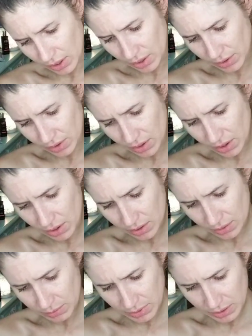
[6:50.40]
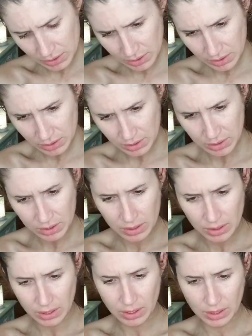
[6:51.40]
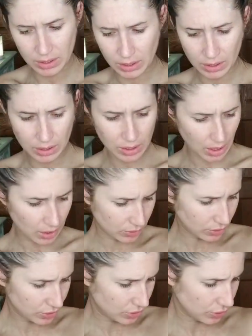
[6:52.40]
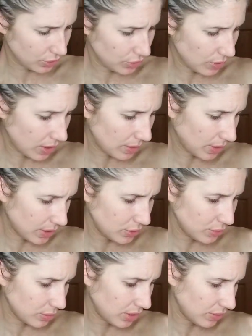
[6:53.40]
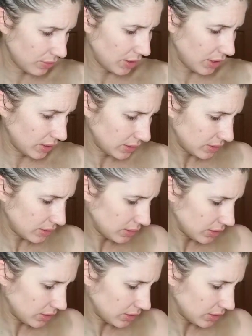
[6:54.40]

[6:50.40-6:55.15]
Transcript: other arm, and then I'll show you how I do my face.